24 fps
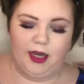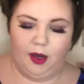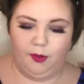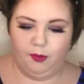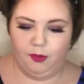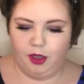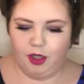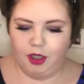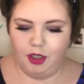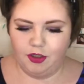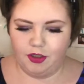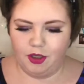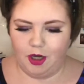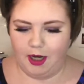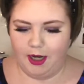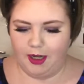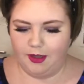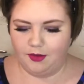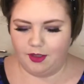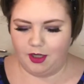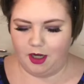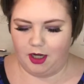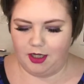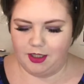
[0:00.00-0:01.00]
I'm going to try
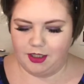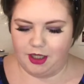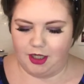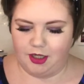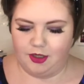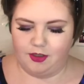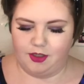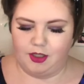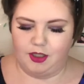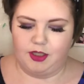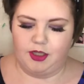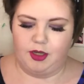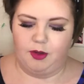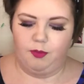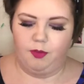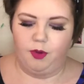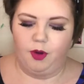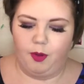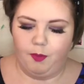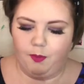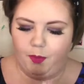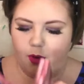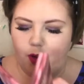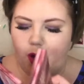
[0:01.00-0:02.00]
out the eyeshadows at some
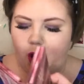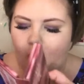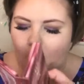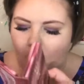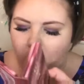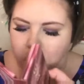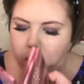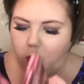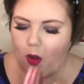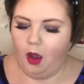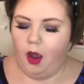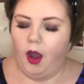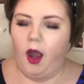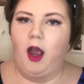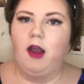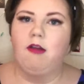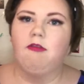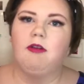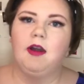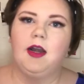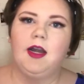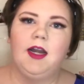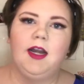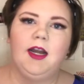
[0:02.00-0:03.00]
point, but I
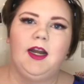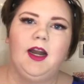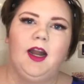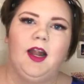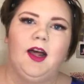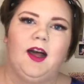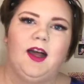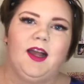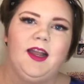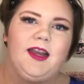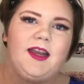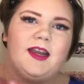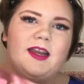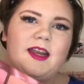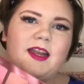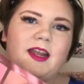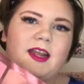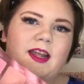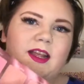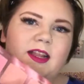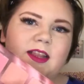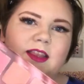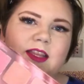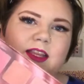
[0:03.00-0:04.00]
really like
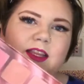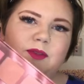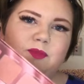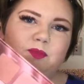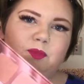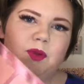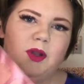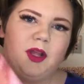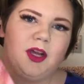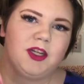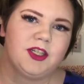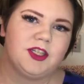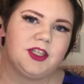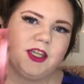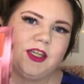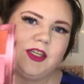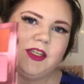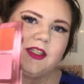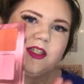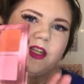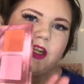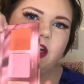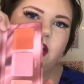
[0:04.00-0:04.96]
these blushes.